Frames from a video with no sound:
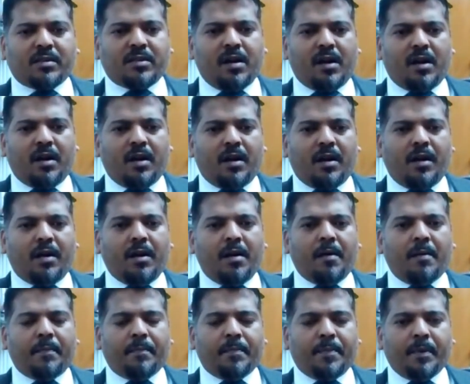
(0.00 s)

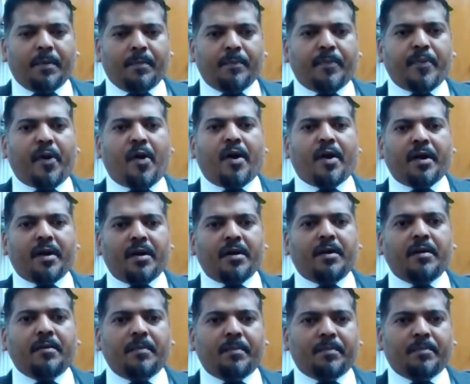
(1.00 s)
uh, broader